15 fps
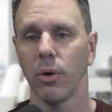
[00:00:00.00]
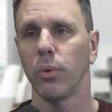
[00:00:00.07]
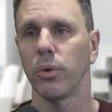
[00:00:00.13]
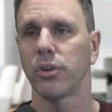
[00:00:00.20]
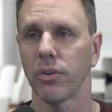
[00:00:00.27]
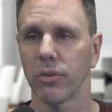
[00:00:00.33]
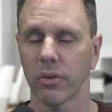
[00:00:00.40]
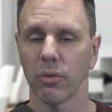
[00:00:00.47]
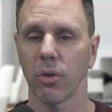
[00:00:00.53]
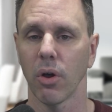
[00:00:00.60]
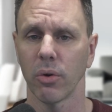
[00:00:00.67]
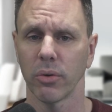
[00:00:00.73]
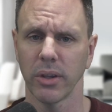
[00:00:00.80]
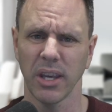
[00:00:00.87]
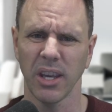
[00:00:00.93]
which is a
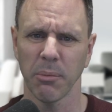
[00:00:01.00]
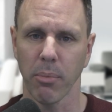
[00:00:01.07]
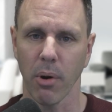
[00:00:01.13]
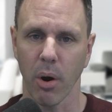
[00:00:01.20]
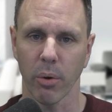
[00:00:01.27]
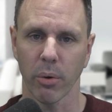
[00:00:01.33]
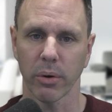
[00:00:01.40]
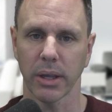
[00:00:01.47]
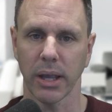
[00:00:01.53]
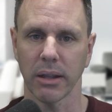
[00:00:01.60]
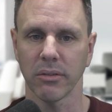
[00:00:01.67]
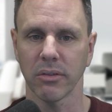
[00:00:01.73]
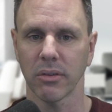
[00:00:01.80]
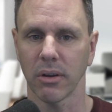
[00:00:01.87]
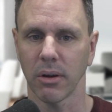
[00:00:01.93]
loan they can borrow
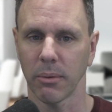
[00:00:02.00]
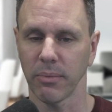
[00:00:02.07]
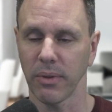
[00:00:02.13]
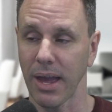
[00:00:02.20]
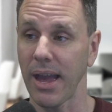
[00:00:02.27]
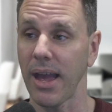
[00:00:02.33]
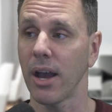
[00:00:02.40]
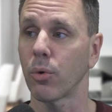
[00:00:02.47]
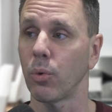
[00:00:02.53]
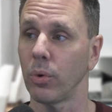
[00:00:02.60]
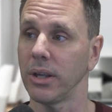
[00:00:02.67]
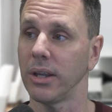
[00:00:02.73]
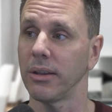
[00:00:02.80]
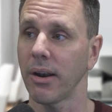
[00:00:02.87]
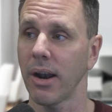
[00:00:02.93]
against that
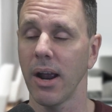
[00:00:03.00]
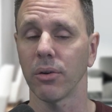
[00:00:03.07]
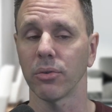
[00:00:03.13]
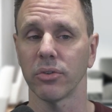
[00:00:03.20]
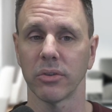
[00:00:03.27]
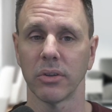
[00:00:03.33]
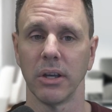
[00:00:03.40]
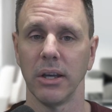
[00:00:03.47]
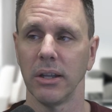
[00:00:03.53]
equity in their house,